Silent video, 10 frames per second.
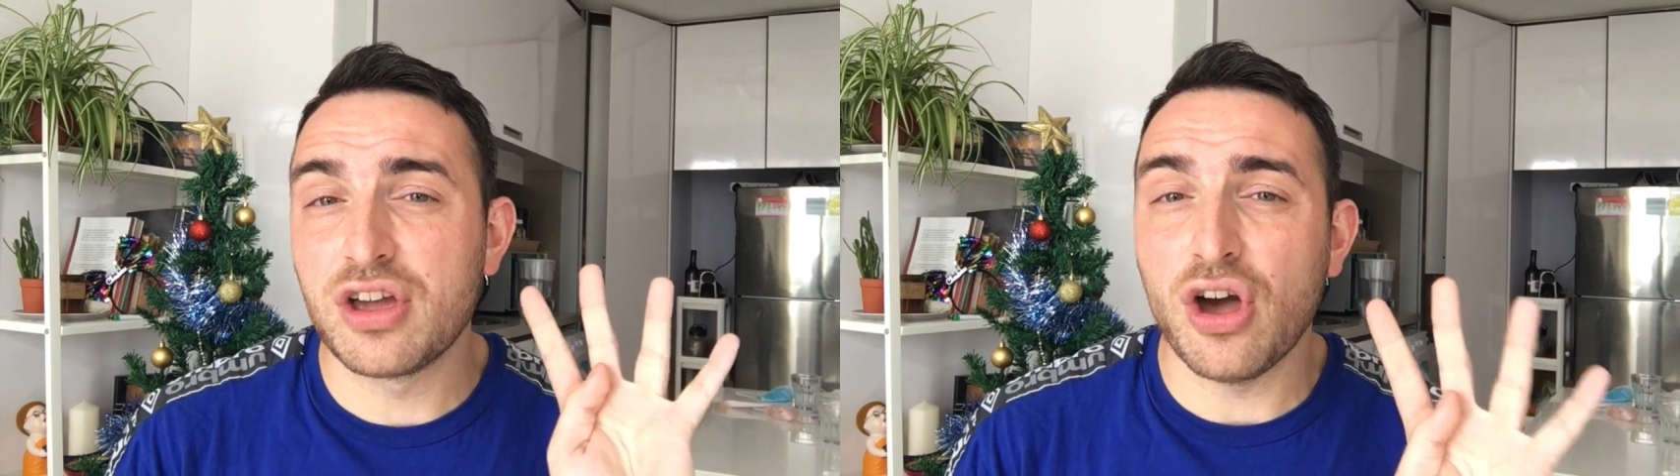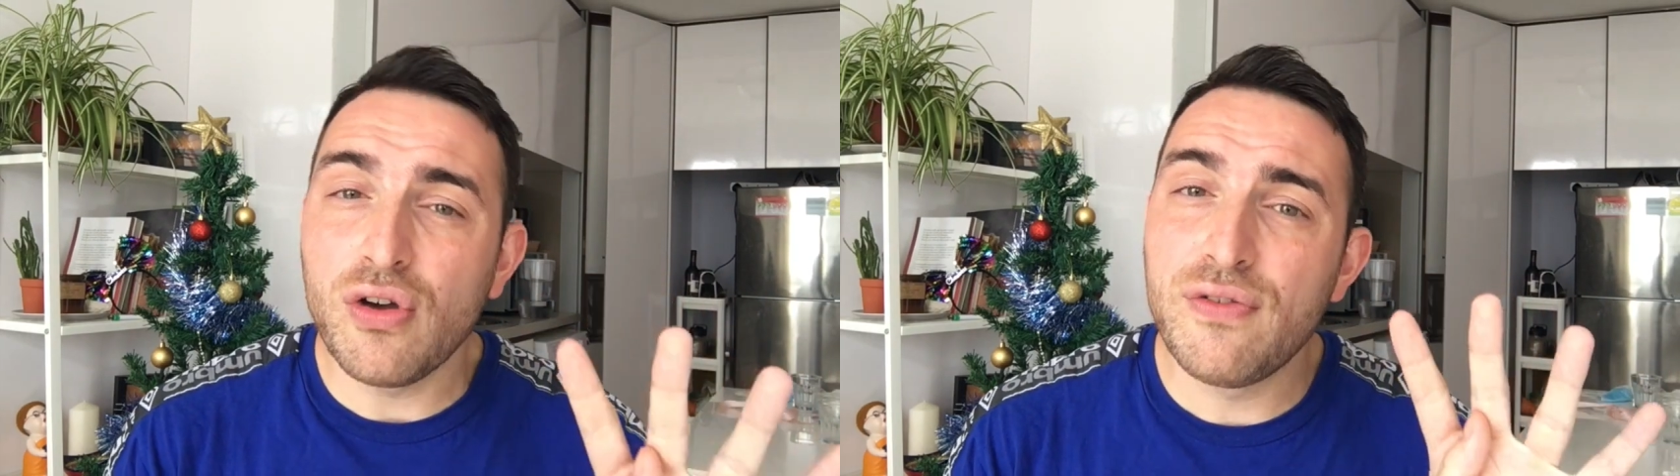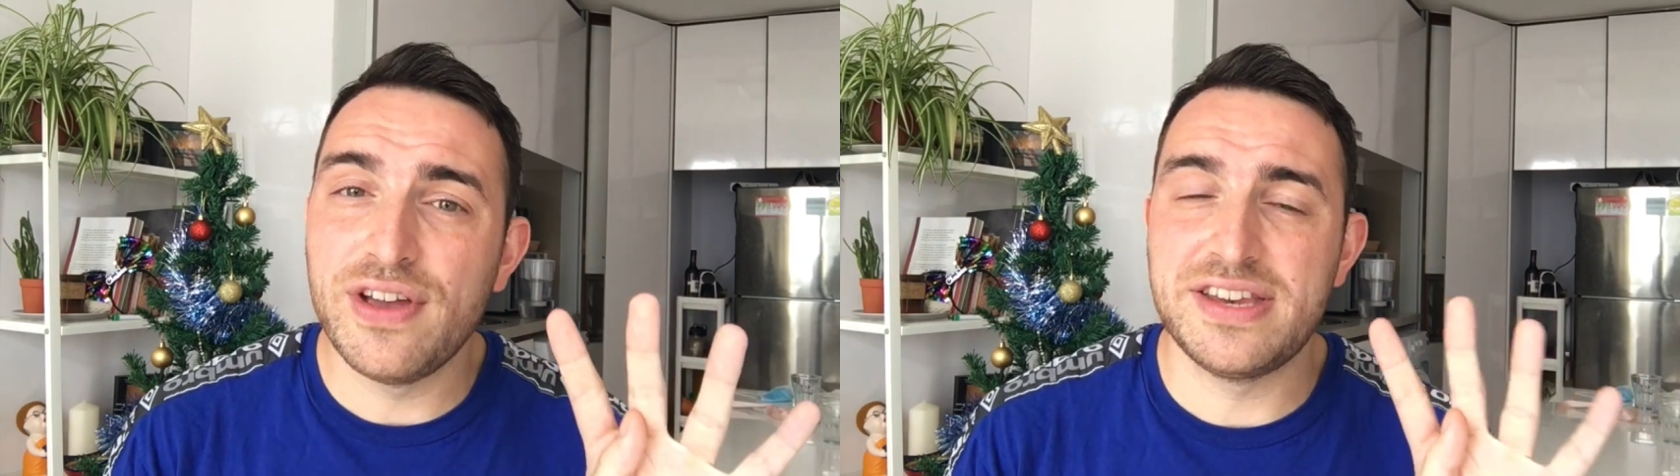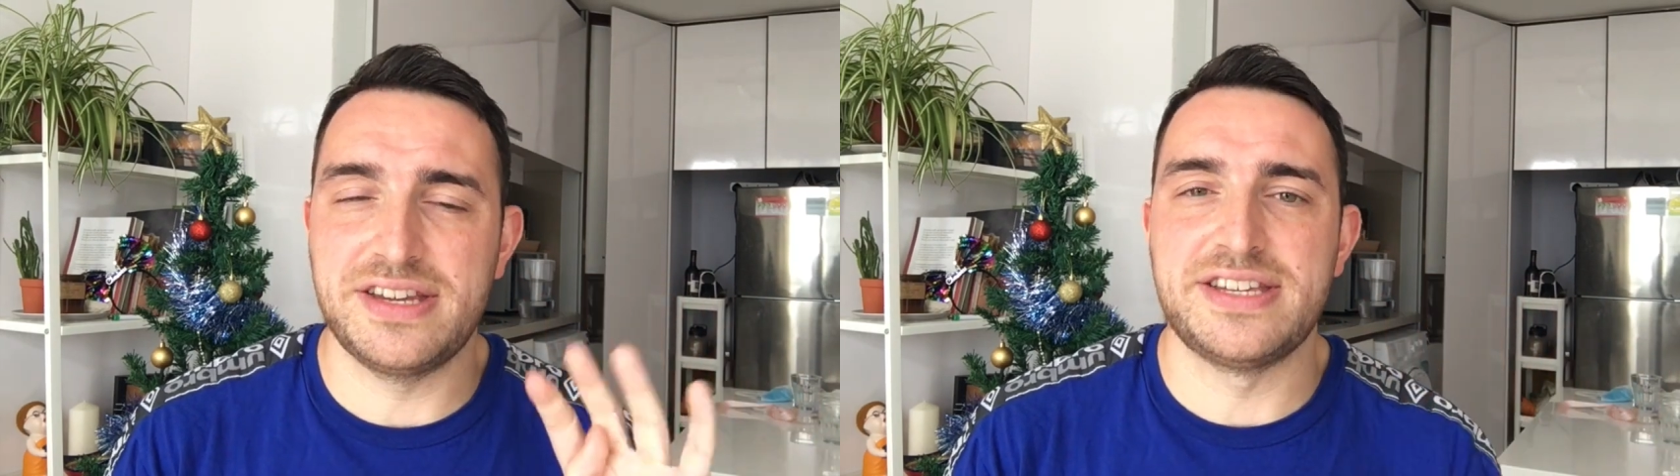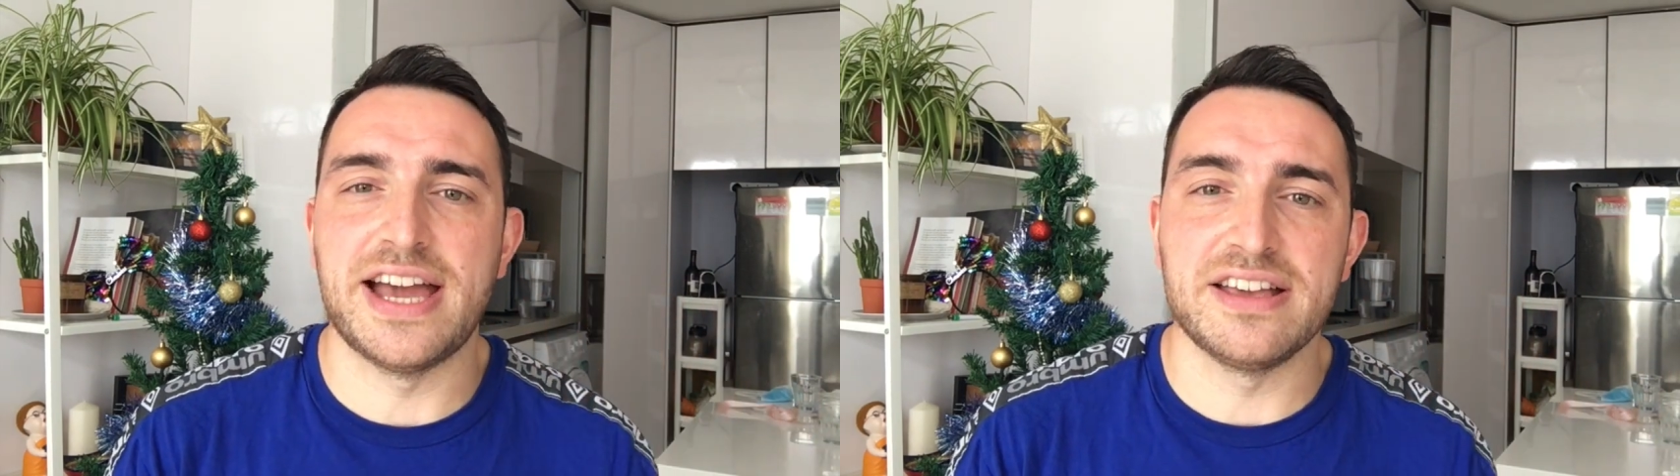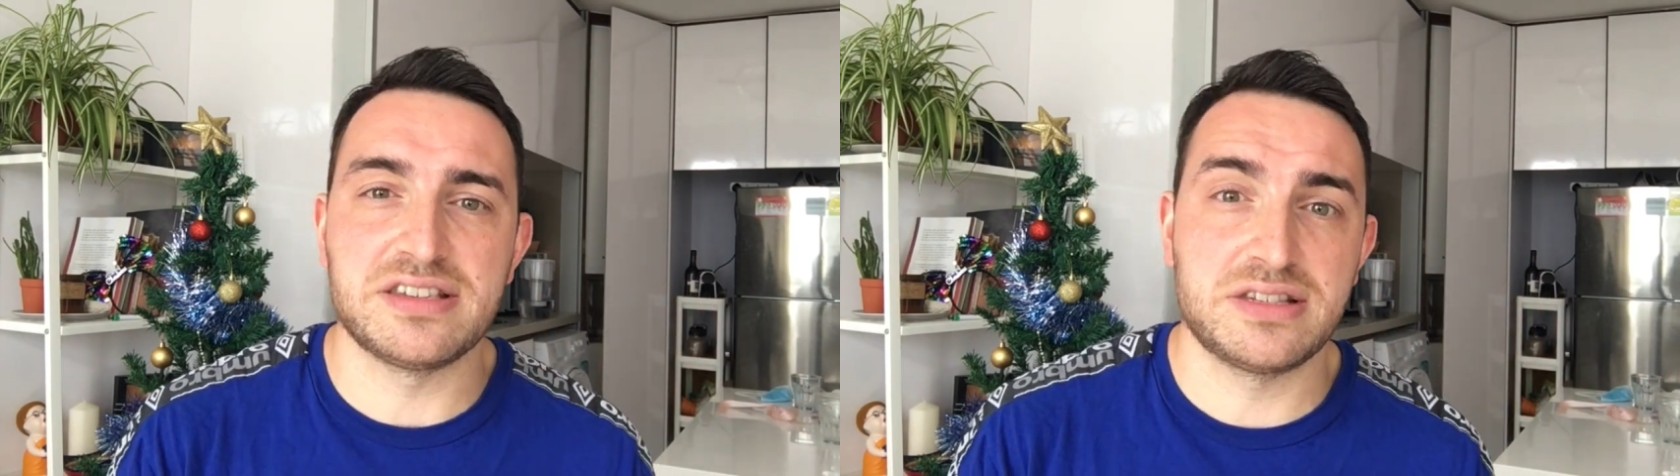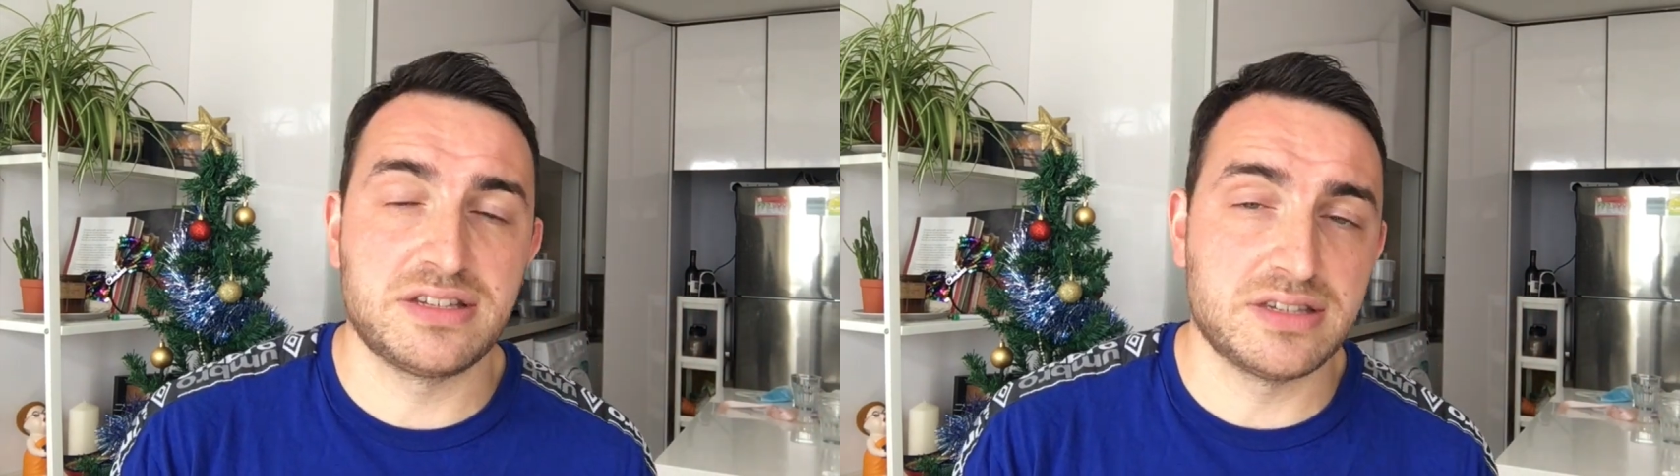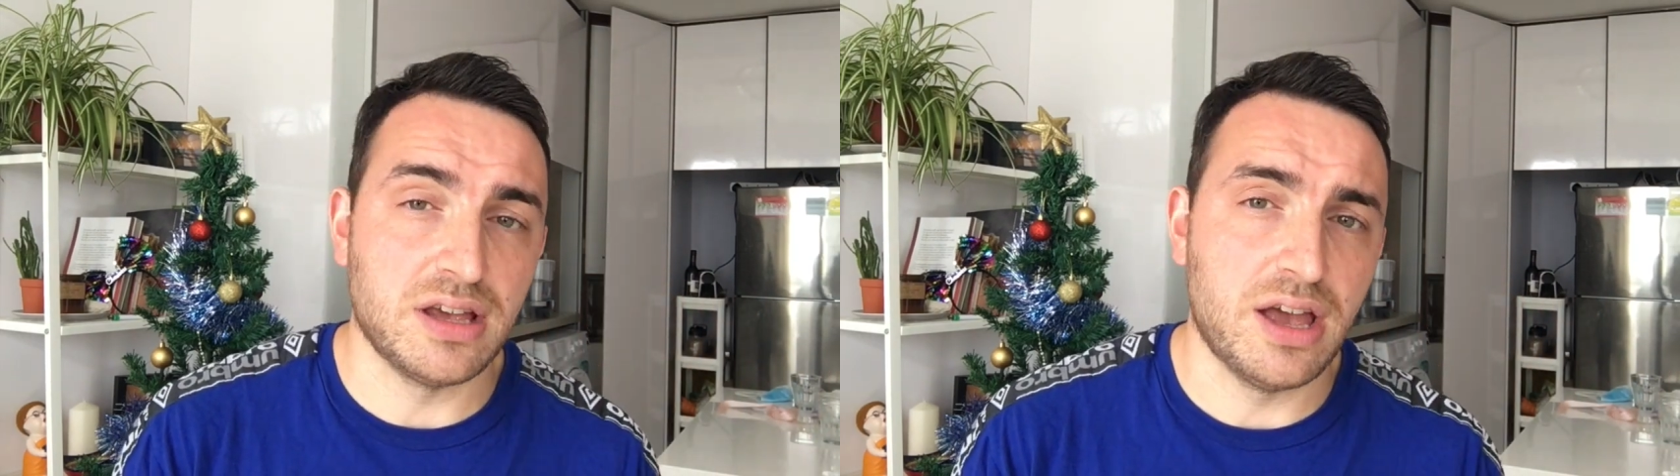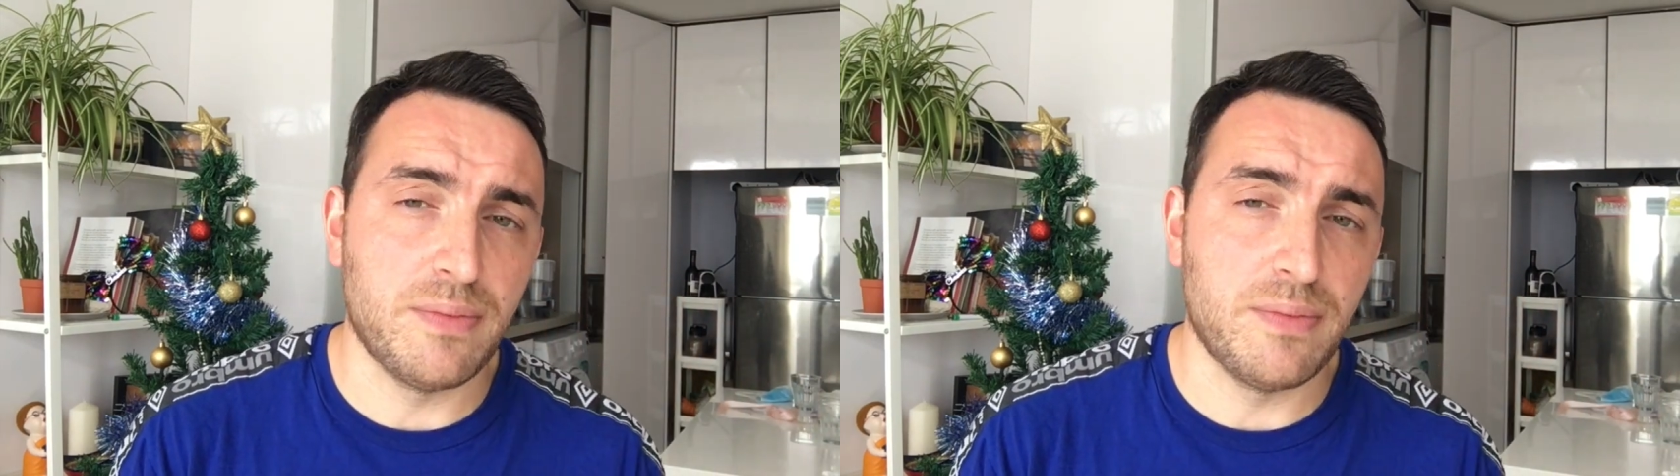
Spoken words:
COVID tests,